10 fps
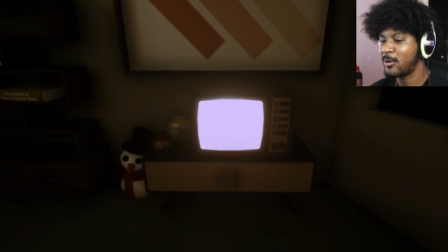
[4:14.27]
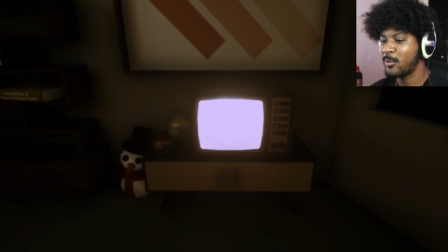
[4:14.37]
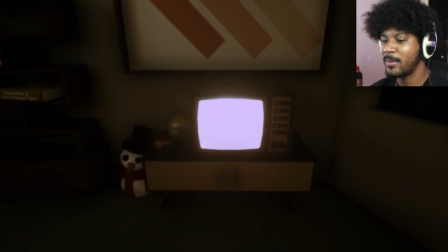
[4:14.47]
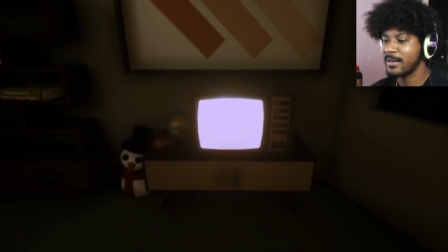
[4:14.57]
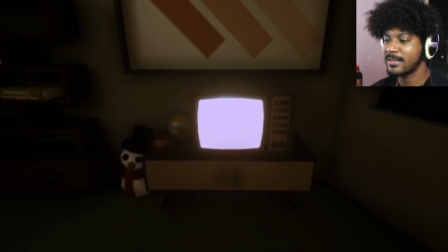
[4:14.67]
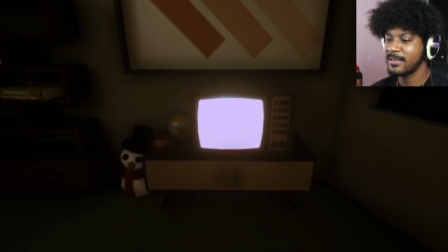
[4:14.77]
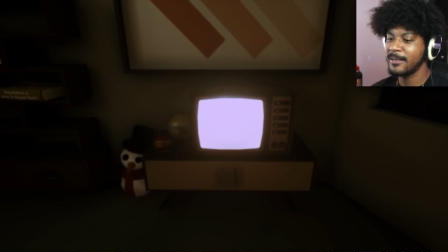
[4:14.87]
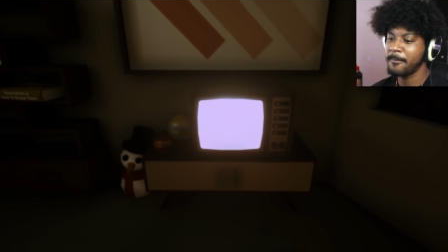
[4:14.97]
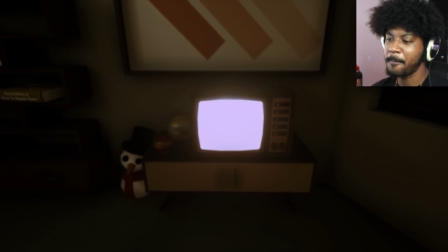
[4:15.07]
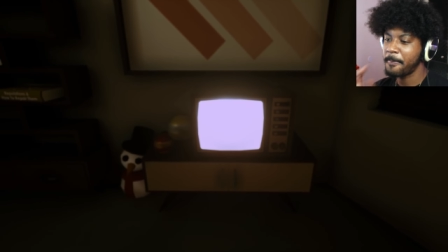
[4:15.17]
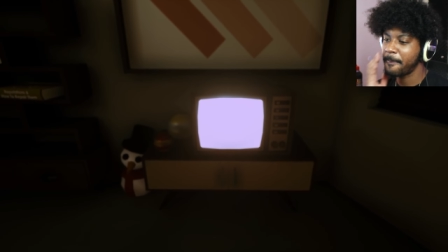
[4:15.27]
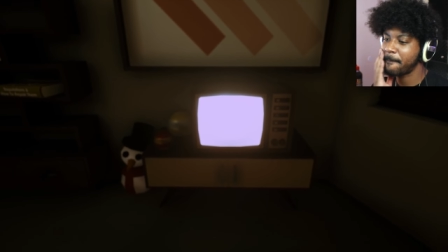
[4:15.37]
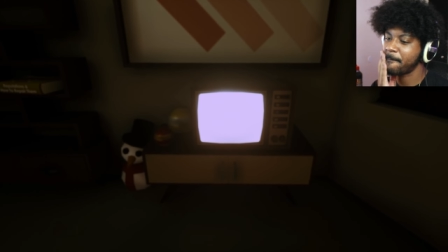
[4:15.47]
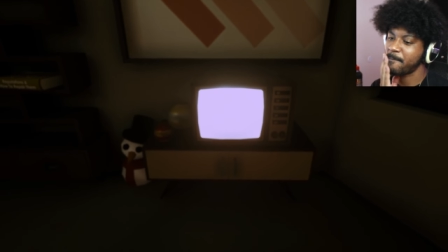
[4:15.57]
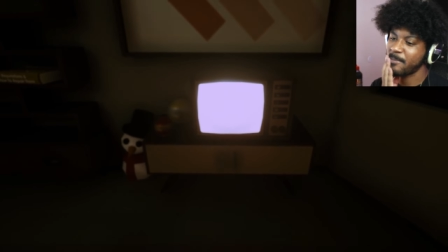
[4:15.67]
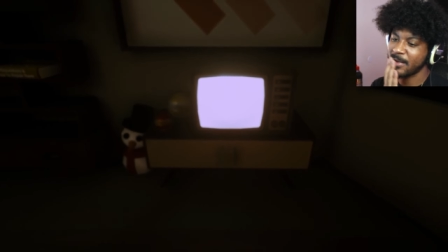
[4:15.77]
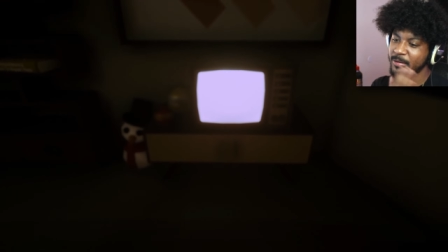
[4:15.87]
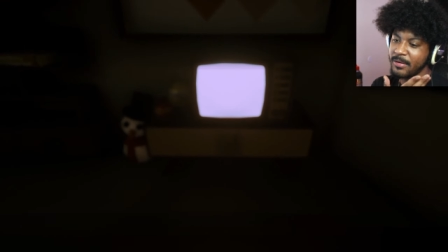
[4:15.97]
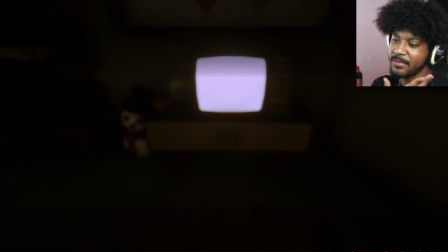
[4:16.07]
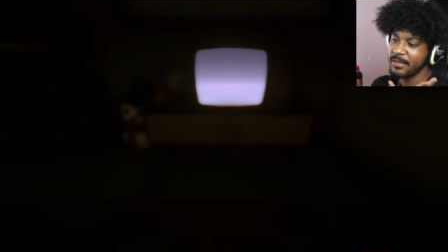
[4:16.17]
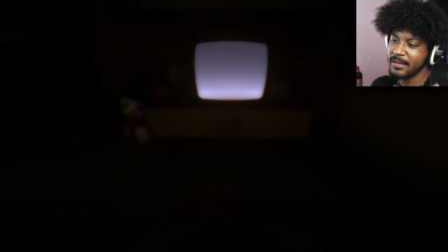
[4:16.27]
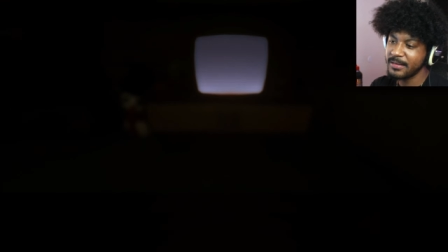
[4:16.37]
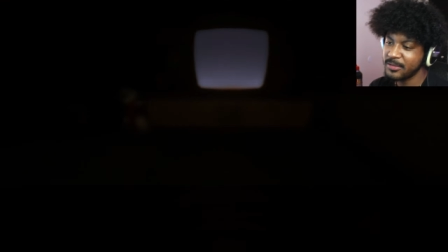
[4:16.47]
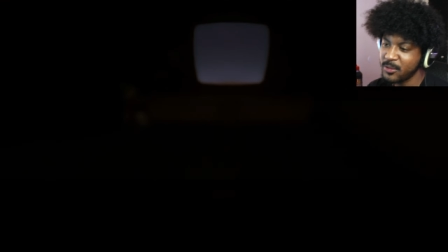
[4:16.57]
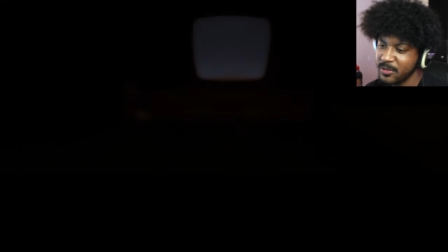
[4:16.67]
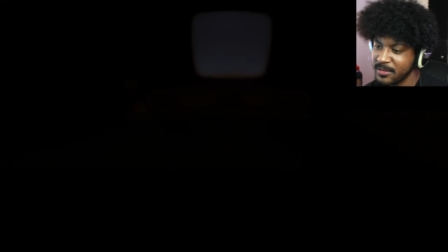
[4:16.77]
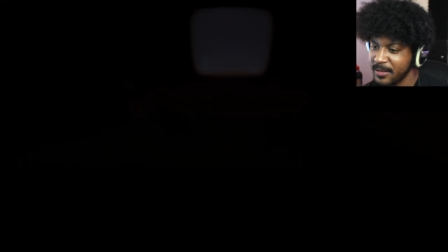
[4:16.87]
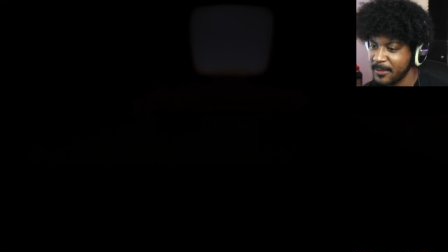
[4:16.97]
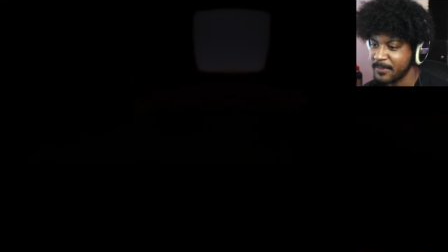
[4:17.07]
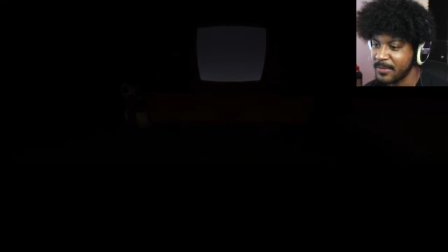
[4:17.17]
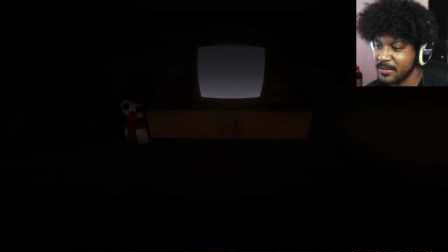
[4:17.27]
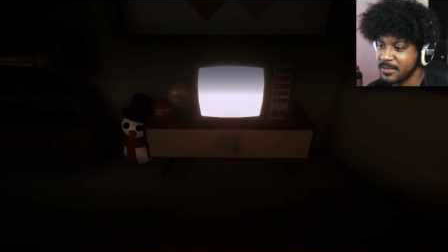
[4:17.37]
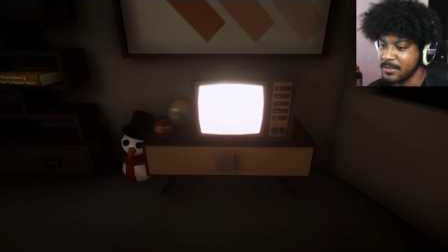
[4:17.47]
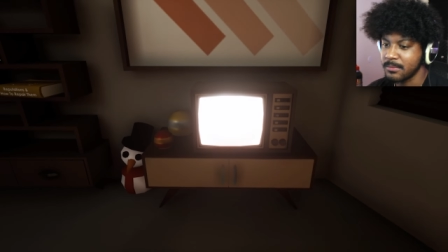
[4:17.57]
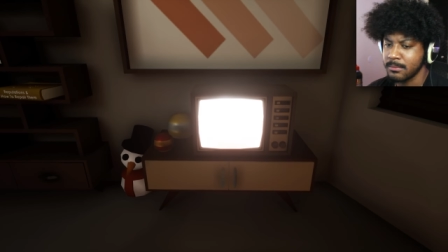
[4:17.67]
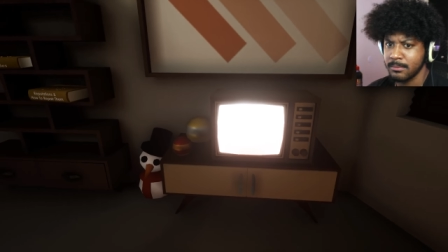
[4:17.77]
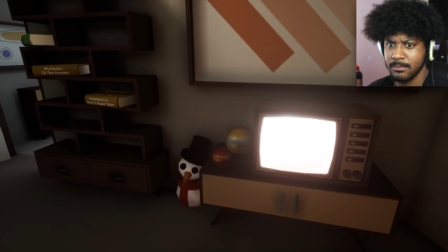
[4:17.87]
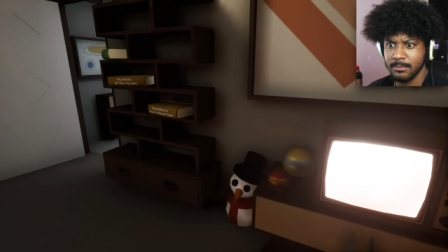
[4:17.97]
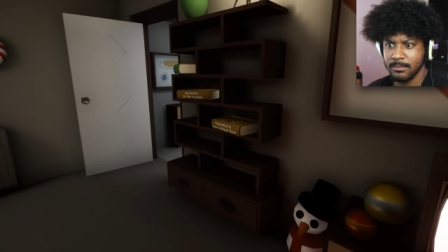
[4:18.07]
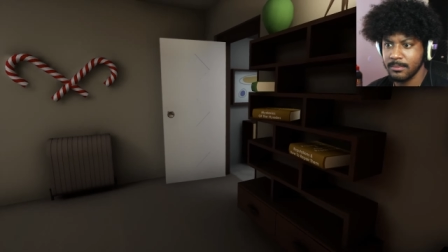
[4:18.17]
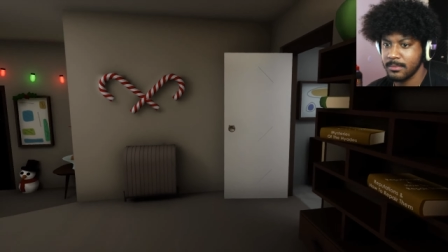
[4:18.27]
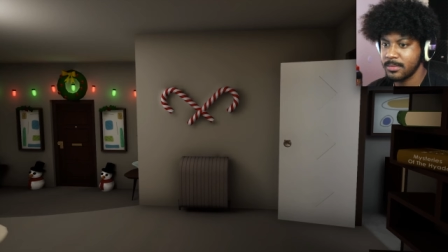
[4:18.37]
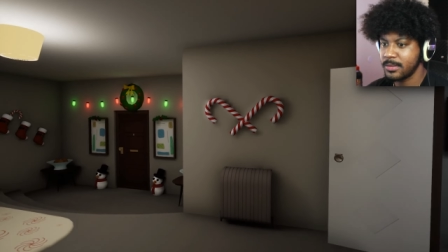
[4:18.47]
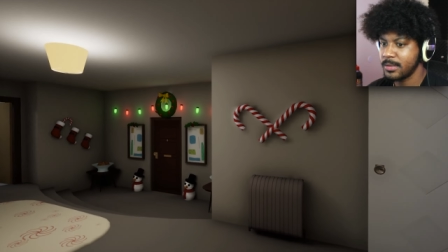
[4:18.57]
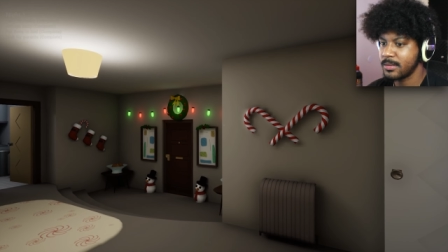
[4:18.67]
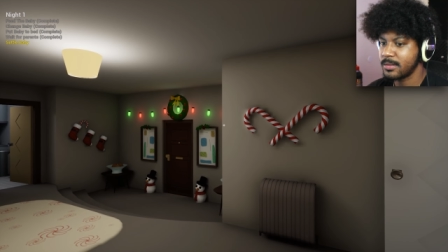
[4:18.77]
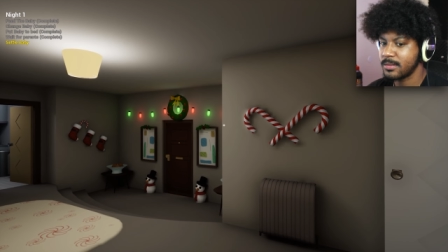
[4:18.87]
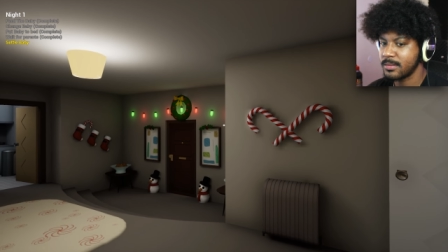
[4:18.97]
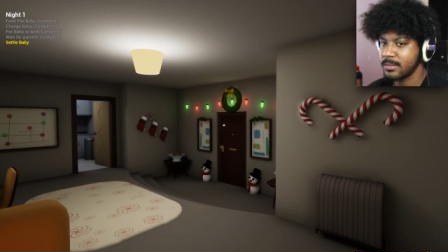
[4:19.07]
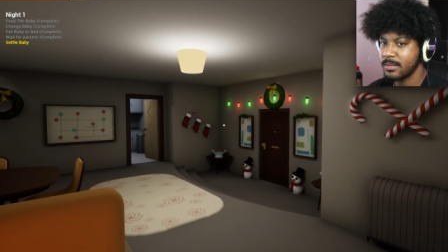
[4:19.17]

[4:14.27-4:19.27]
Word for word: going back to sleep. So everything is still the same. It's just